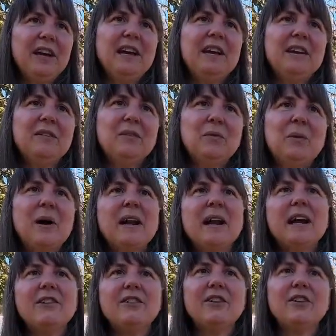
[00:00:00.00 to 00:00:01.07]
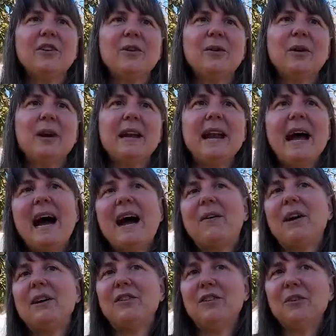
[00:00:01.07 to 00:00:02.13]
in what I do and how
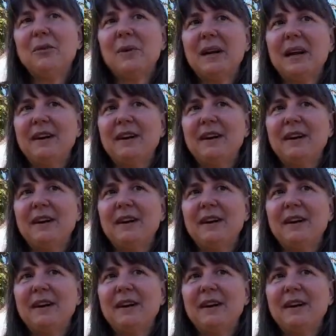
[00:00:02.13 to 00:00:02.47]
I do what